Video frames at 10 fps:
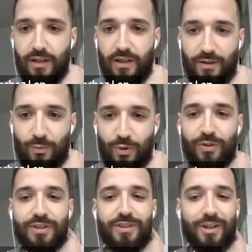We
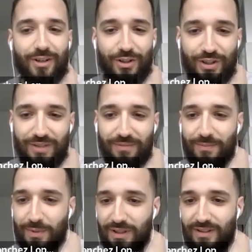call it dark energy,
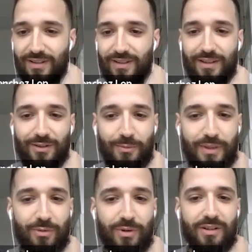but
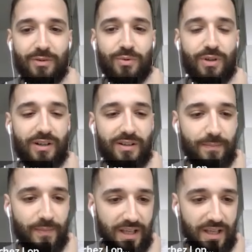nobody really knows what it is.